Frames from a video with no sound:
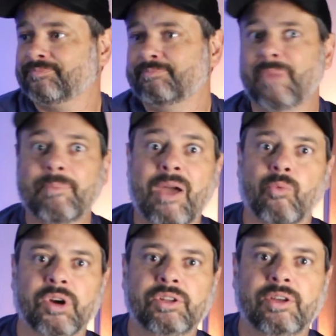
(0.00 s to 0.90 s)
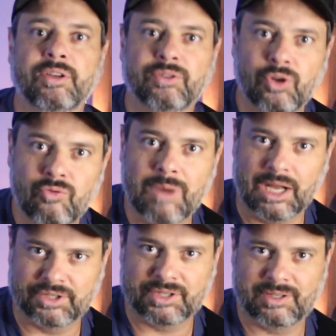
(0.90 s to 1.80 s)
maybe I worked too
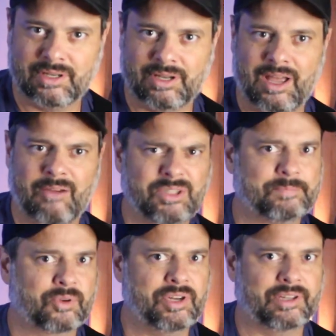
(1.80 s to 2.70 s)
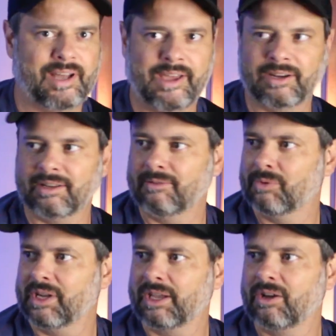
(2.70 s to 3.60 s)
much. I was pretty tired
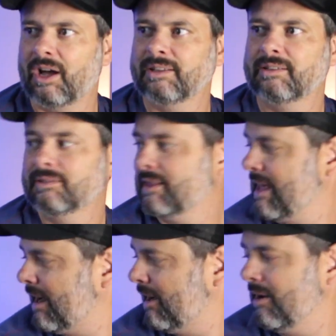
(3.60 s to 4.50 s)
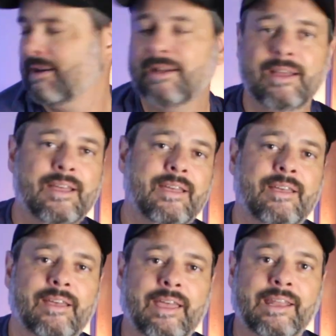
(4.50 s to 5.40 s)
when I got there.
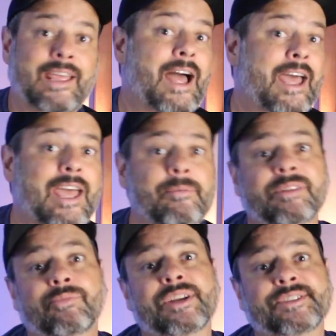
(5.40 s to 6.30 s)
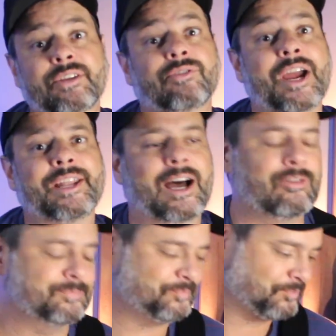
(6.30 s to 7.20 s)
And I am in Brazil right
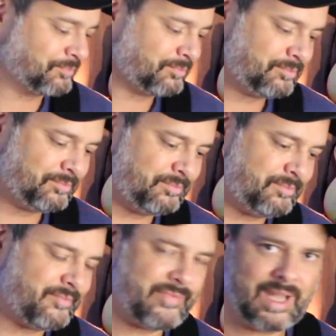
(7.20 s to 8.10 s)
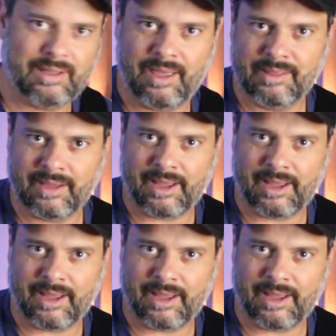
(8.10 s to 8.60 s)
now. And